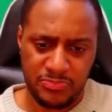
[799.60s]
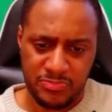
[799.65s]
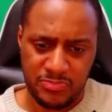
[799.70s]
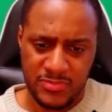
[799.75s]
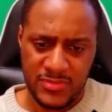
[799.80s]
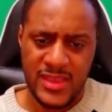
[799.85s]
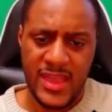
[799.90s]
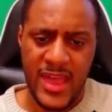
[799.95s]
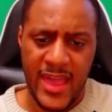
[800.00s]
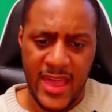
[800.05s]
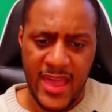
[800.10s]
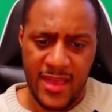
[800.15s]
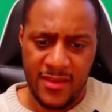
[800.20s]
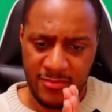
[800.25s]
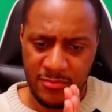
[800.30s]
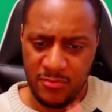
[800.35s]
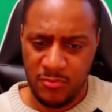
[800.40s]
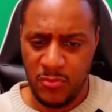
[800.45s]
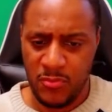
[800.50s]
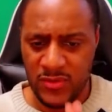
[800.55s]
yeah,
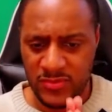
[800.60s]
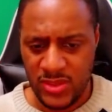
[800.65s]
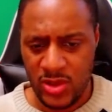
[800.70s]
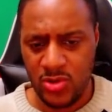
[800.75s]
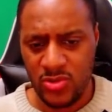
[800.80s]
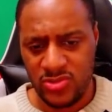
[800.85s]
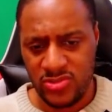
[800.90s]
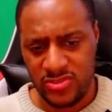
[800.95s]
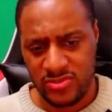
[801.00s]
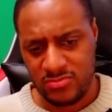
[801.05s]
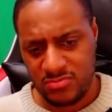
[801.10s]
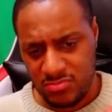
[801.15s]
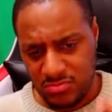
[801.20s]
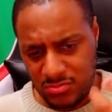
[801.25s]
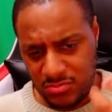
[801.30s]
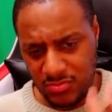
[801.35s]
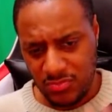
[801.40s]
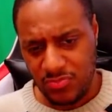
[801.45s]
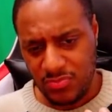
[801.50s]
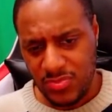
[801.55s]
with those
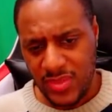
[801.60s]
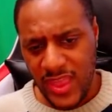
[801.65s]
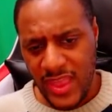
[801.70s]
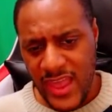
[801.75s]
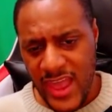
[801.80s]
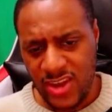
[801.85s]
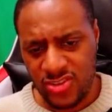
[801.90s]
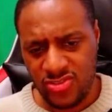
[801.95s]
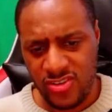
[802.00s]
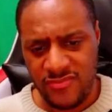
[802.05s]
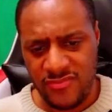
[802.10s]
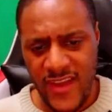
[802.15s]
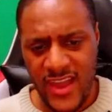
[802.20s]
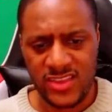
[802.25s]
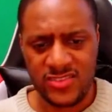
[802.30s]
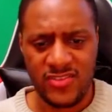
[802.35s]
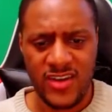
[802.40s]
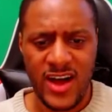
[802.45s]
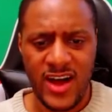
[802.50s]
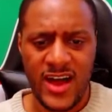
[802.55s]
extra
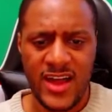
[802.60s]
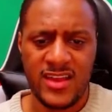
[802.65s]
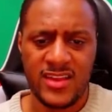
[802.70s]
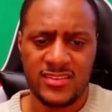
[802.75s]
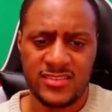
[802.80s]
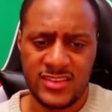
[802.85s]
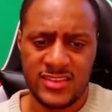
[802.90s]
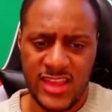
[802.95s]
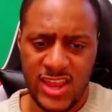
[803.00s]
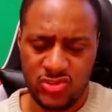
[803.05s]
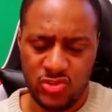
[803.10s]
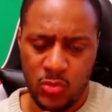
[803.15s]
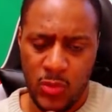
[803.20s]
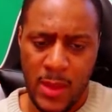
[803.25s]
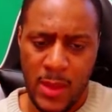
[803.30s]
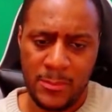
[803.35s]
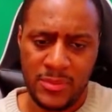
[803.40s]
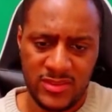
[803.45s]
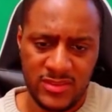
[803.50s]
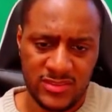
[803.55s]
Fangs for Hires and the extra
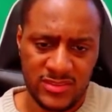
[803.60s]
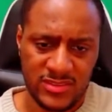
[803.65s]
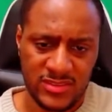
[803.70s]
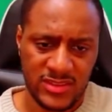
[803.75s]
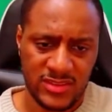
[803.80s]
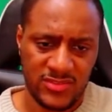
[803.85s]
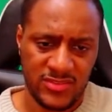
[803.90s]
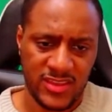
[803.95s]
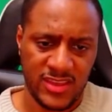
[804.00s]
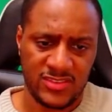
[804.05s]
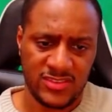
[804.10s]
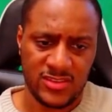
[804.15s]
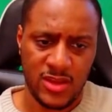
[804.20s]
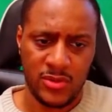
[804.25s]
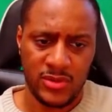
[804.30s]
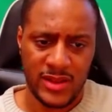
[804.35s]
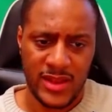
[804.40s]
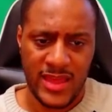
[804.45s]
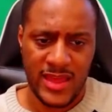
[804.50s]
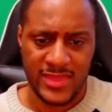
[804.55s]
weapons and different things
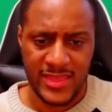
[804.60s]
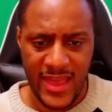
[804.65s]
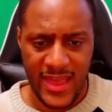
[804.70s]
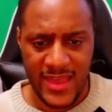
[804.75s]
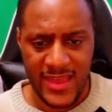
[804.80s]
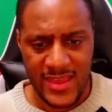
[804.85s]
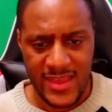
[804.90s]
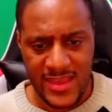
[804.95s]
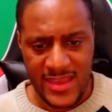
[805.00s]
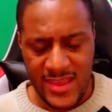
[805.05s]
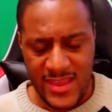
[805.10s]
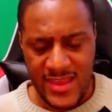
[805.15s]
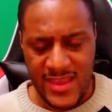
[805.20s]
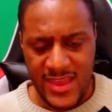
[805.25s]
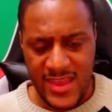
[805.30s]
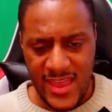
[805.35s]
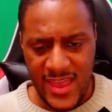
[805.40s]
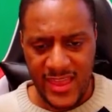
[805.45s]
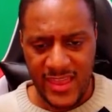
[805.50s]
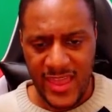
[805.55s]
going on like that,
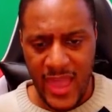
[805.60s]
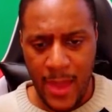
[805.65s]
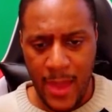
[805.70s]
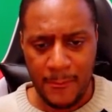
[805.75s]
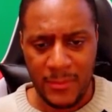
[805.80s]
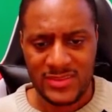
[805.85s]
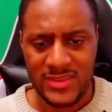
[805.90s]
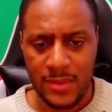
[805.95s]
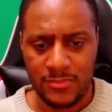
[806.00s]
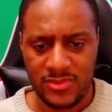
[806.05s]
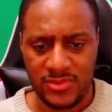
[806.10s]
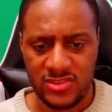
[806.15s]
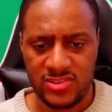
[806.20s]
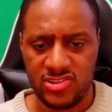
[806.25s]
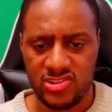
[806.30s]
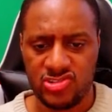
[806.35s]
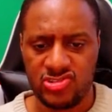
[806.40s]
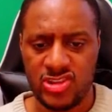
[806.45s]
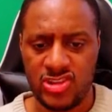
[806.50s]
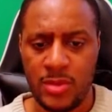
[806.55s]
it can be tempting
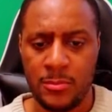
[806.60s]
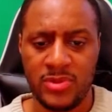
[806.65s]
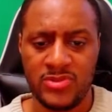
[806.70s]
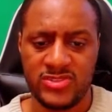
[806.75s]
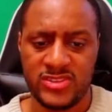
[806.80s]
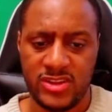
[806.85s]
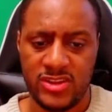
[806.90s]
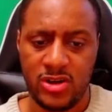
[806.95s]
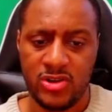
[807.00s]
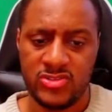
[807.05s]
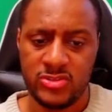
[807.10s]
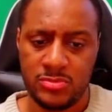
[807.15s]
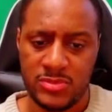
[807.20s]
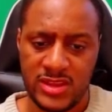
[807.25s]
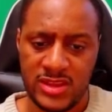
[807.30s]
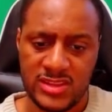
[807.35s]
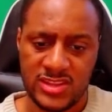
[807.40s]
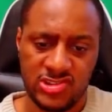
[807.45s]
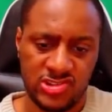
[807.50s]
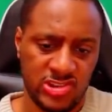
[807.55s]
to just jump onto the
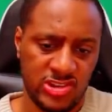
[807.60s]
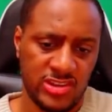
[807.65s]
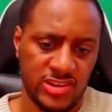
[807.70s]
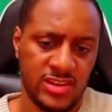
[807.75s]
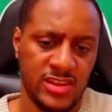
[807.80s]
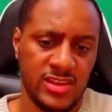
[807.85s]
Ultimate Edition.